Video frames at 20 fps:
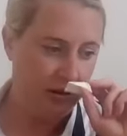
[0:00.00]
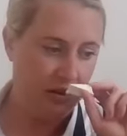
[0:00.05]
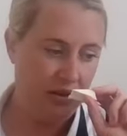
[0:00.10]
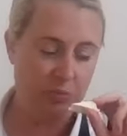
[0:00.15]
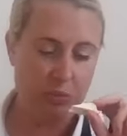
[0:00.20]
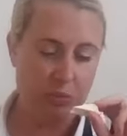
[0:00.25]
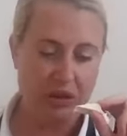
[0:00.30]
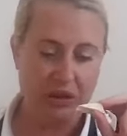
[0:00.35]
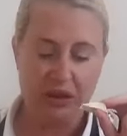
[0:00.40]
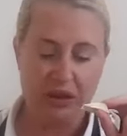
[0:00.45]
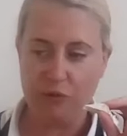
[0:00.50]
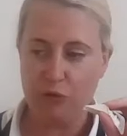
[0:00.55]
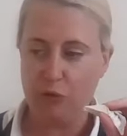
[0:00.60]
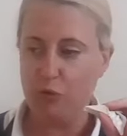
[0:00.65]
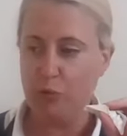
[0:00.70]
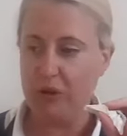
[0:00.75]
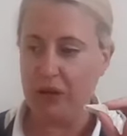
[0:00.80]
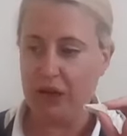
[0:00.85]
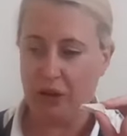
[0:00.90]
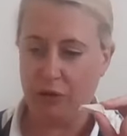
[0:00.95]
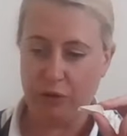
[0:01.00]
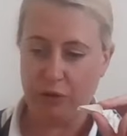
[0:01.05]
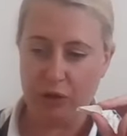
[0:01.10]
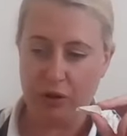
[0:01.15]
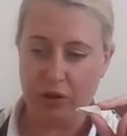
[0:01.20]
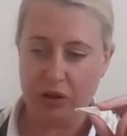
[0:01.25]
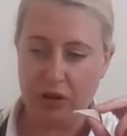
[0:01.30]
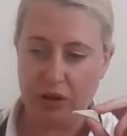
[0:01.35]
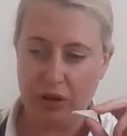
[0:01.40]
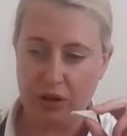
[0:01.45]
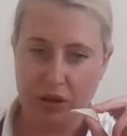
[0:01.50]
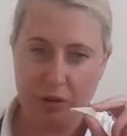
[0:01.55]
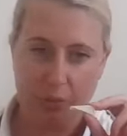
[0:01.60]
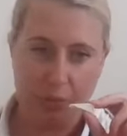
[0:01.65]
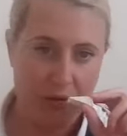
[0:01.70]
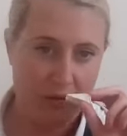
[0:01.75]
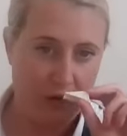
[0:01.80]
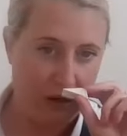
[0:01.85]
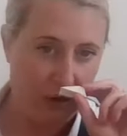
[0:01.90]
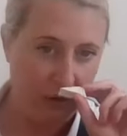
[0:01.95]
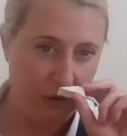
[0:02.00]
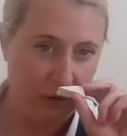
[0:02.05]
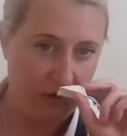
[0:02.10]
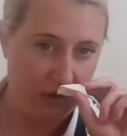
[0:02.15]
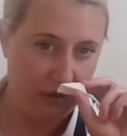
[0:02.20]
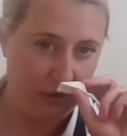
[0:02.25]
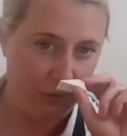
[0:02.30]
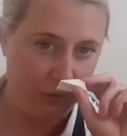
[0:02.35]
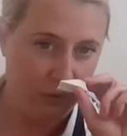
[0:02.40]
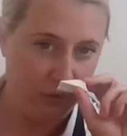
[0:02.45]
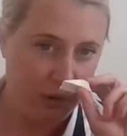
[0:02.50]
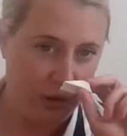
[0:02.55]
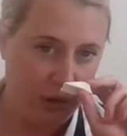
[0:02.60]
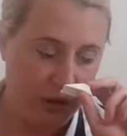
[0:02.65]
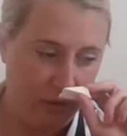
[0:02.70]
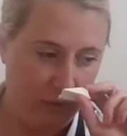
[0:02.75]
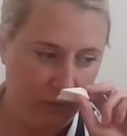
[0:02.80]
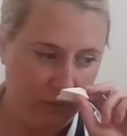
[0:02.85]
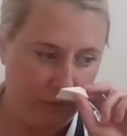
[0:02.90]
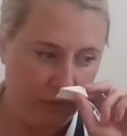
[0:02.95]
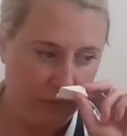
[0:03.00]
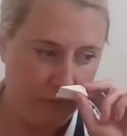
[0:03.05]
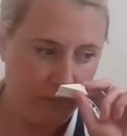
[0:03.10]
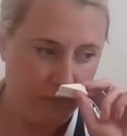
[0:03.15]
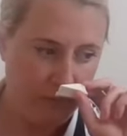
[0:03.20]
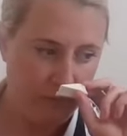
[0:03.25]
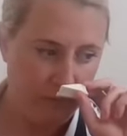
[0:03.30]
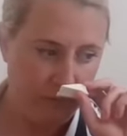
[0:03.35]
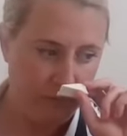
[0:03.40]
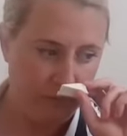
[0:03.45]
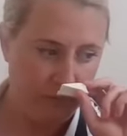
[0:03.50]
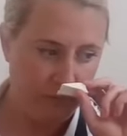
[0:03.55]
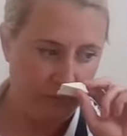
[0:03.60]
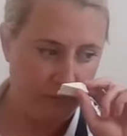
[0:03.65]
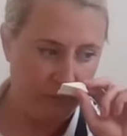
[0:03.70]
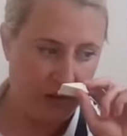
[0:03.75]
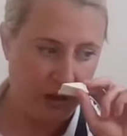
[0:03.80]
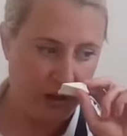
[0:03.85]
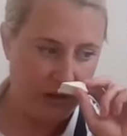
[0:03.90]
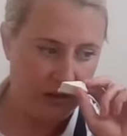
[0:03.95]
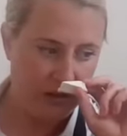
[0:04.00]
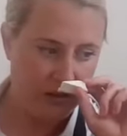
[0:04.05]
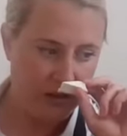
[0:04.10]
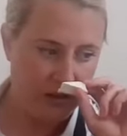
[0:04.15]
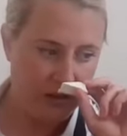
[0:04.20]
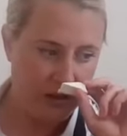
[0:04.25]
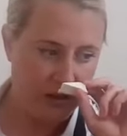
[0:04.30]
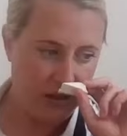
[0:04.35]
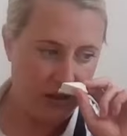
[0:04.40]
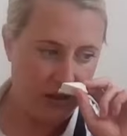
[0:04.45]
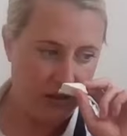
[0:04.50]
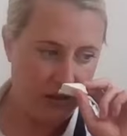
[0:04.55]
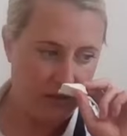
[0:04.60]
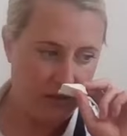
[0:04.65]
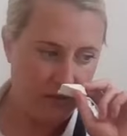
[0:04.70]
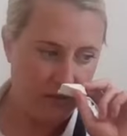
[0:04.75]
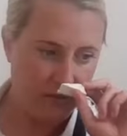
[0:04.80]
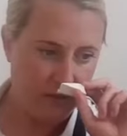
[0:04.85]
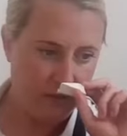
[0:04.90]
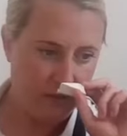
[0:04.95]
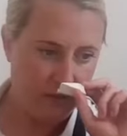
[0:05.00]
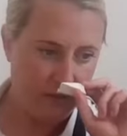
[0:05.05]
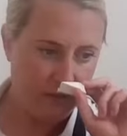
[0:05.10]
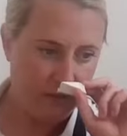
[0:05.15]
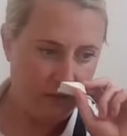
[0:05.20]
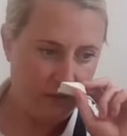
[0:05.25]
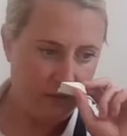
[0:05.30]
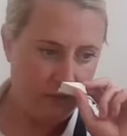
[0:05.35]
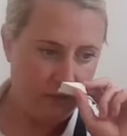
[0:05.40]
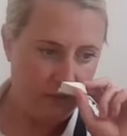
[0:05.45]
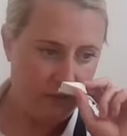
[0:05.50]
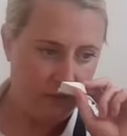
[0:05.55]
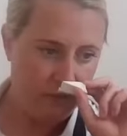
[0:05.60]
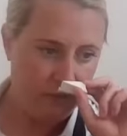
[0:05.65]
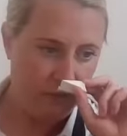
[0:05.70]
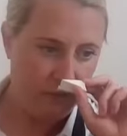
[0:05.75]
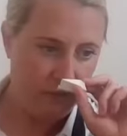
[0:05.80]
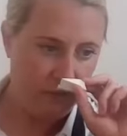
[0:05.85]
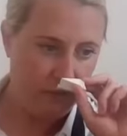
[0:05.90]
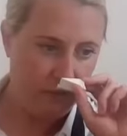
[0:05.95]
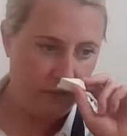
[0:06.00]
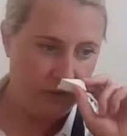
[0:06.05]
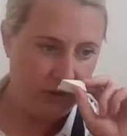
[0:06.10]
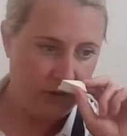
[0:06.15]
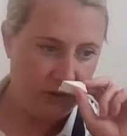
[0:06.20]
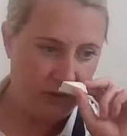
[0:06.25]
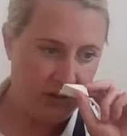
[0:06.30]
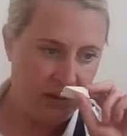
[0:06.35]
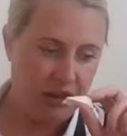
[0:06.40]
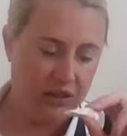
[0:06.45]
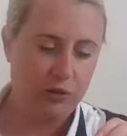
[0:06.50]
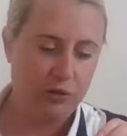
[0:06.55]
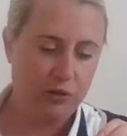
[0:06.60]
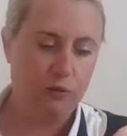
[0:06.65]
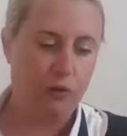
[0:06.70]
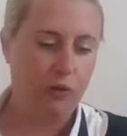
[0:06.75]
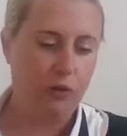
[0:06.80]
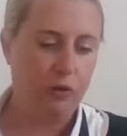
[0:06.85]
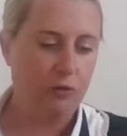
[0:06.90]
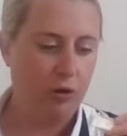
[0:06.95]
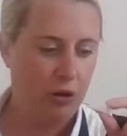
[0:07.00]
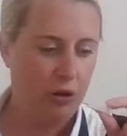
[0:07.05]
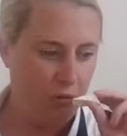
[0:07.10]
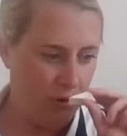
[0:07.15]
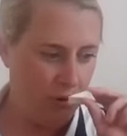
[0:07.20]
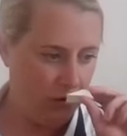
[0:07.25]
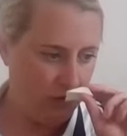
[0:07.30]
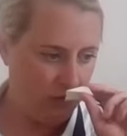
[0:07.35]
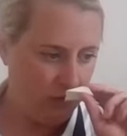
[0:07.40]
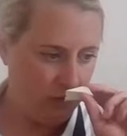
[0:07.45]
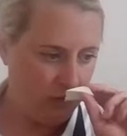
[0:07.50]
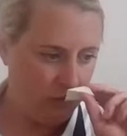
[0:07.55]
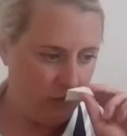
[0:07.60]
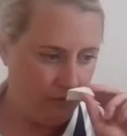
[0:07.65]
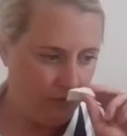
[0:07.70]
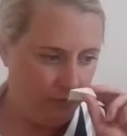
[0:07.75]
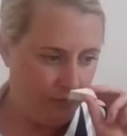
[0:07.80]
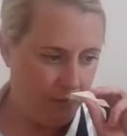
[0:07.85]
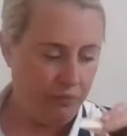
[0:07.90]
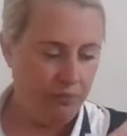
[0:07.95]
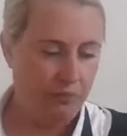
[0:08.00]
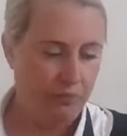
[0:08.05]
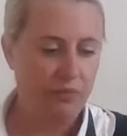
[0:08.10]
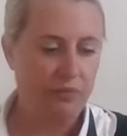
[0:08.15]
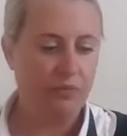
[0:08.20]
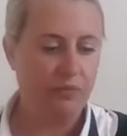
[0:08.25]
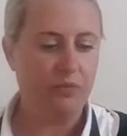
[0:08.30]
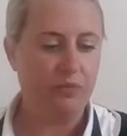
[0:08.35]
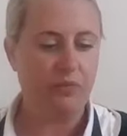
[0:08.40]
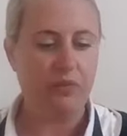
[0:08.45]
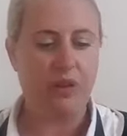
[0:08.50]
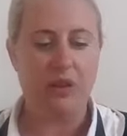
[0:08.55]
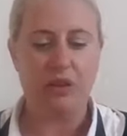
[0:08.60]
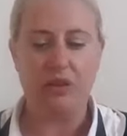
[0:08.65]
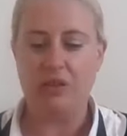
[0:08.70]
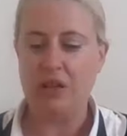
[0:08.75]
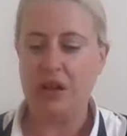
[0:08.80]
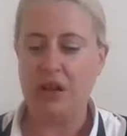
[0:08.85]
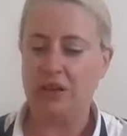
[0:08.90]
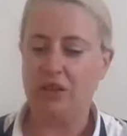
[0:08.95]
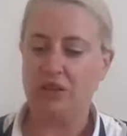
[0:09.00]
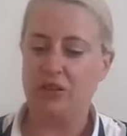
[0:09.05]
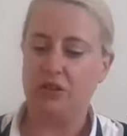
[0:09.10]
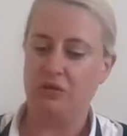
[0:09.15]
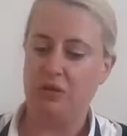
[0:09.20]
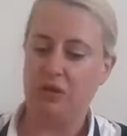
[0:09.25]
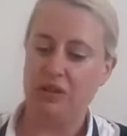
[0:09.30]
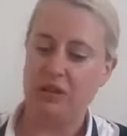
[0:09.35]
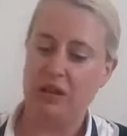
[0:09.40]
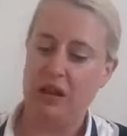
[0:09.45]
And it's been they've all been out for a, a couple of hours warming up. I'm gonna say six for aroma. Texture